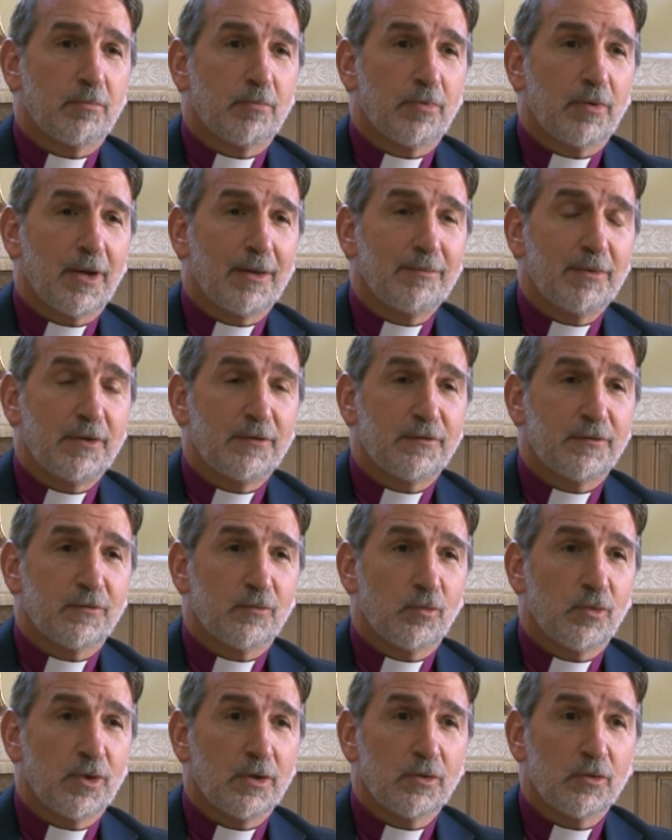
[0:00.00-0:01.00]
primates
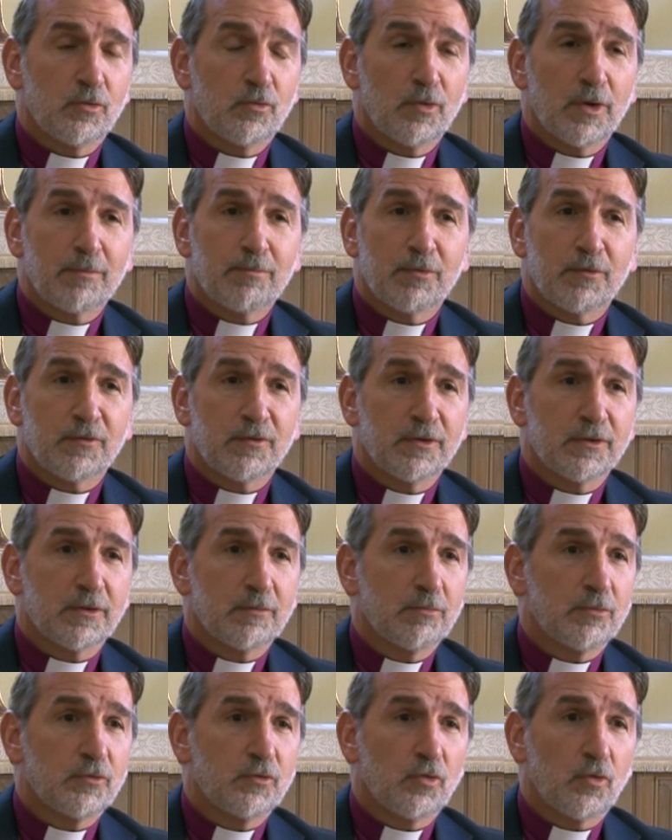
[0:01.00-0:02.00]
as well, who represent
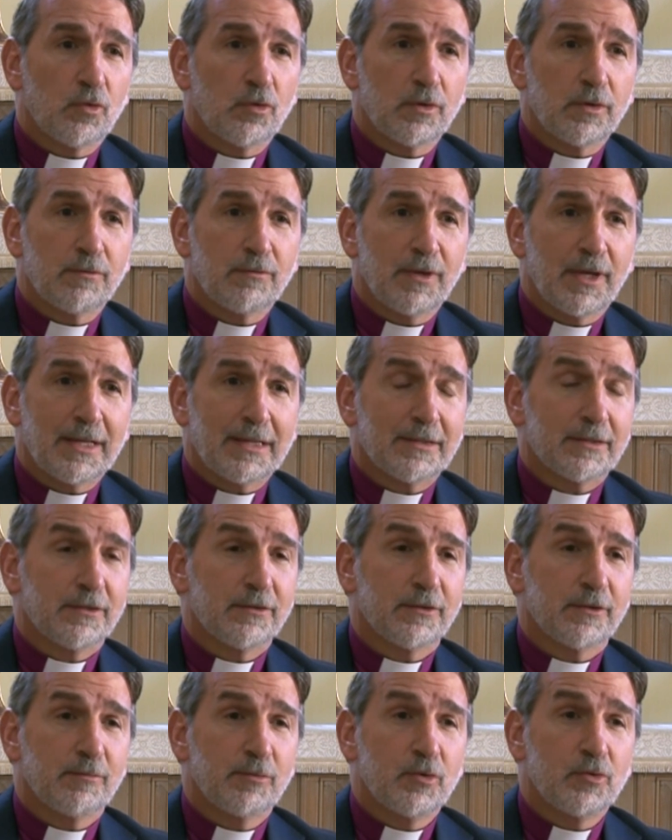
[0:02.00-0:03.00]
the majority of the
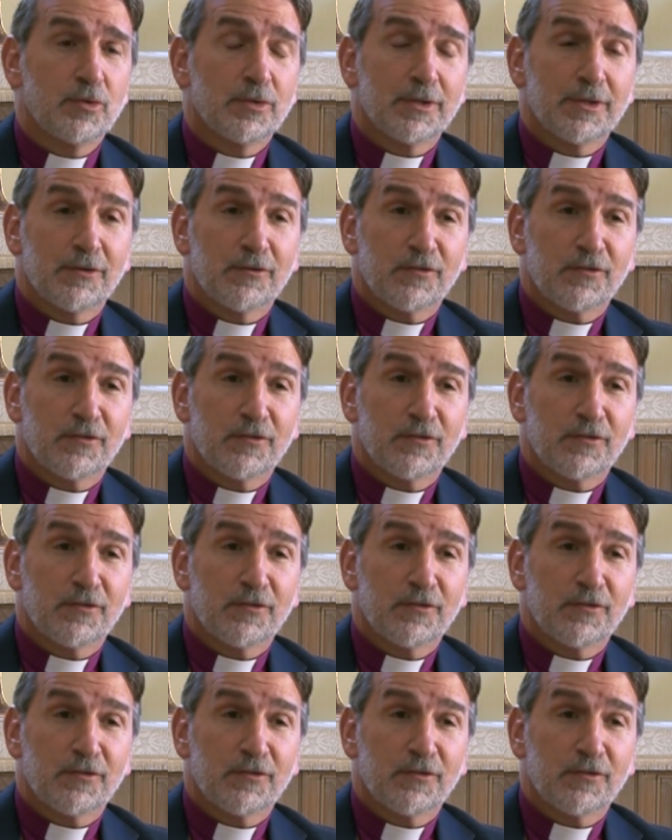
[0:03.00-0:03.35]
Anglican Communion.